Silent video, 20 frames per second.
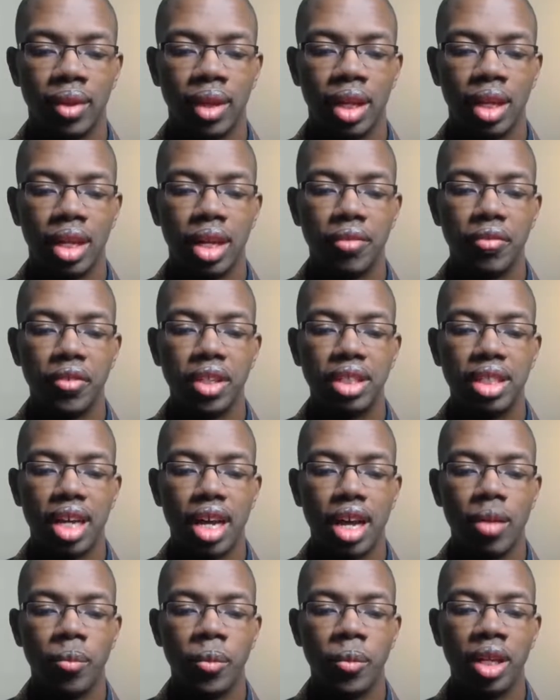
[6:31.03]
And every
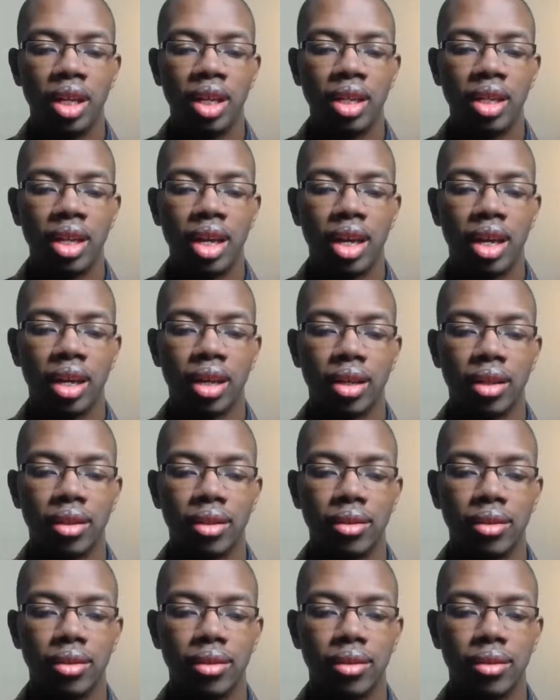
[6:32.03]
time we
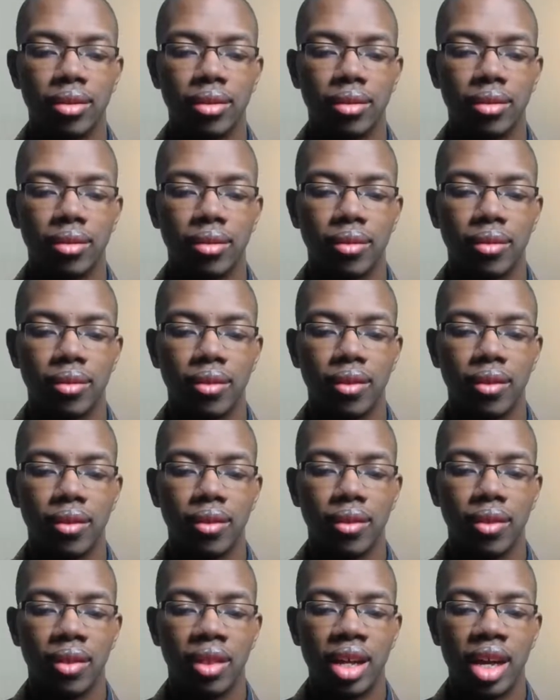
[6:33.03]
inhale,
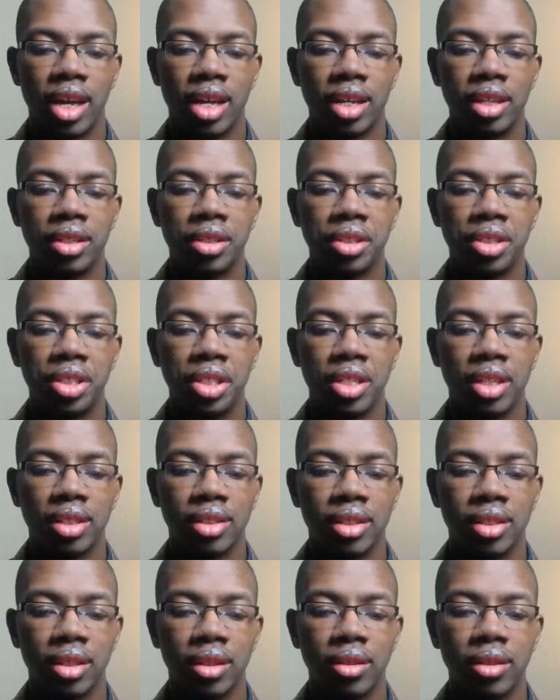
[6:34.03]
that energy
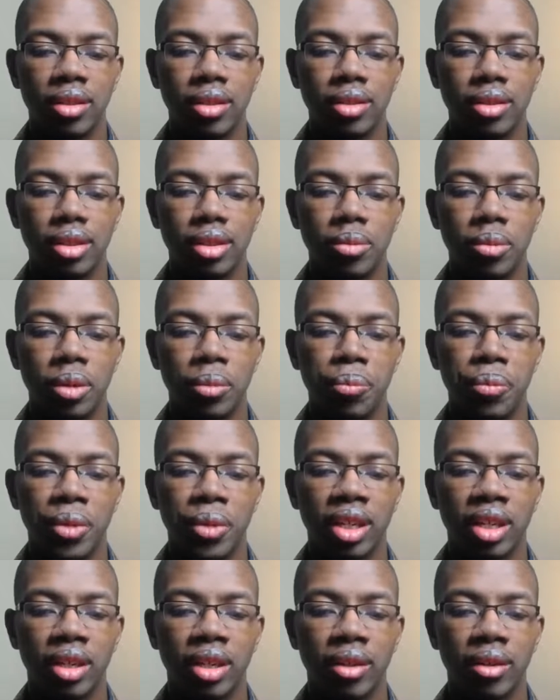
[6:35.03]
gets a little bit
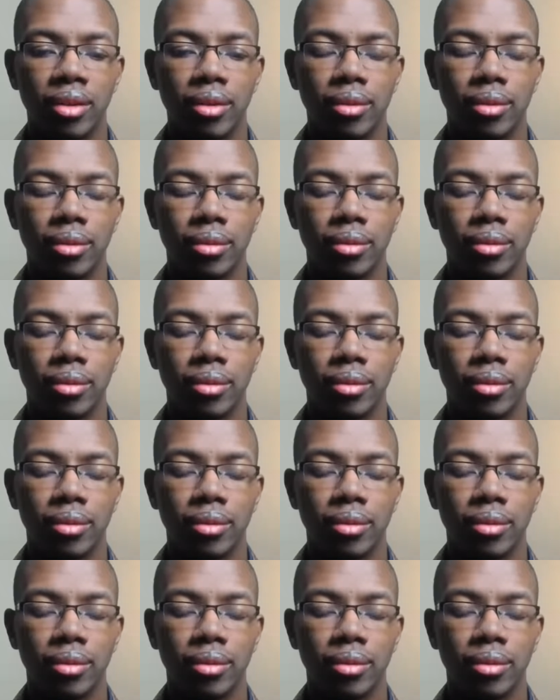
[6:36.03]
bigger